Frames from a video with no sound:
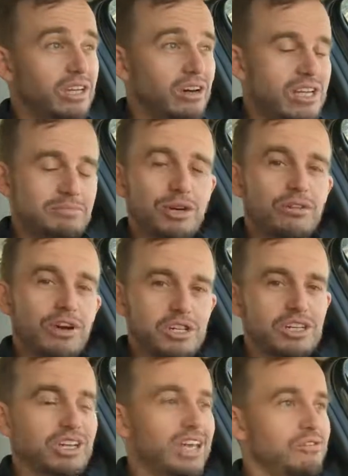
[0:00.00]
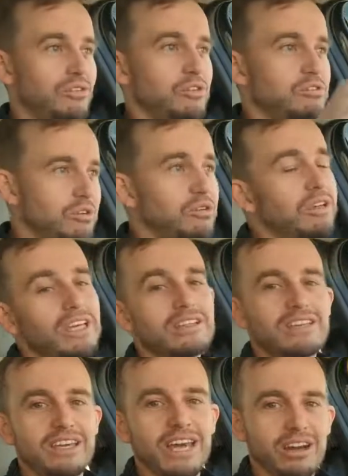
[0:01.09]
nice progression if you do need to
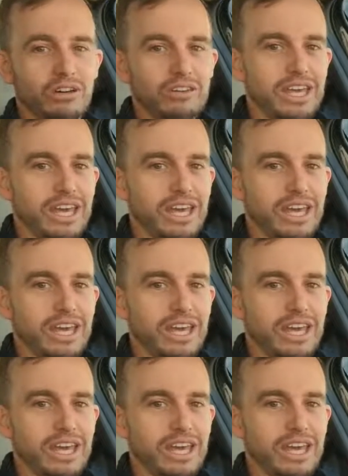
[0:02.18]
get on the